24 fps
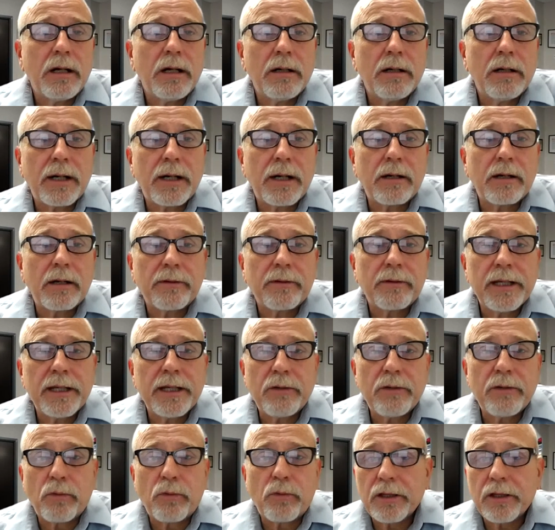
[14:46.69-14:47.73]
Are
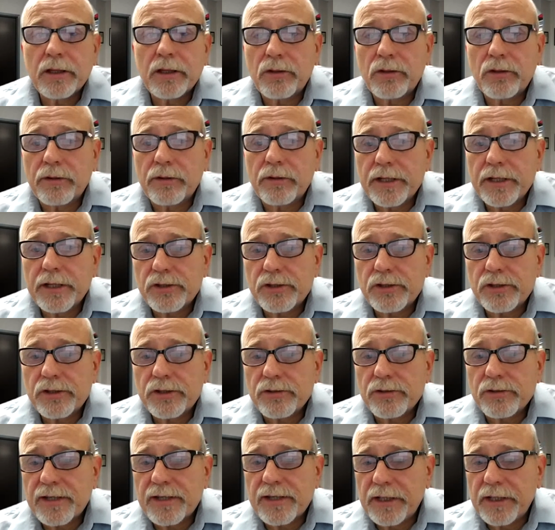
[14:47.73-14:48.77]
there any regulatory
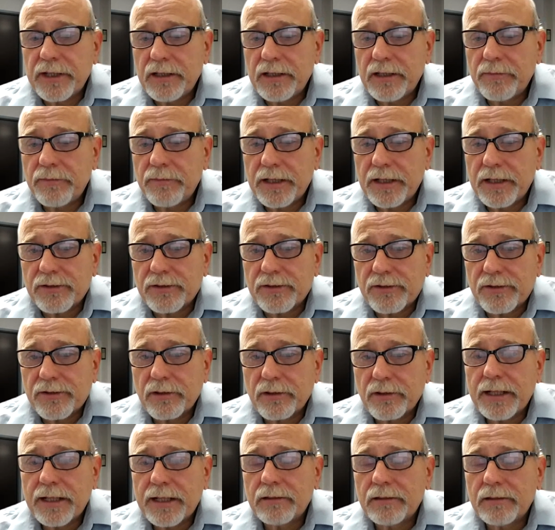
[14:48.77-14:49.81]
issues that we need to be
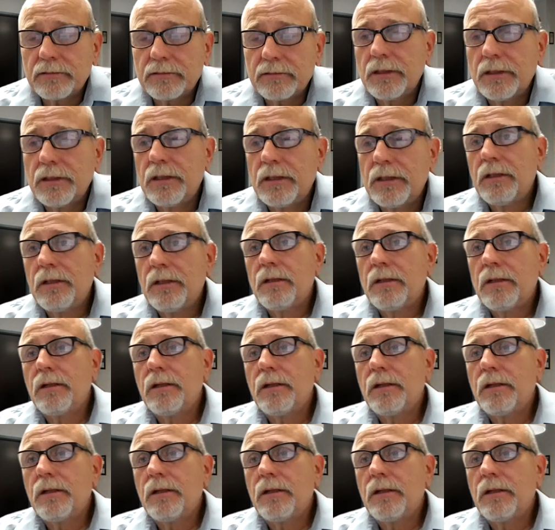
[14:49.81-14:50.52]
concerned about?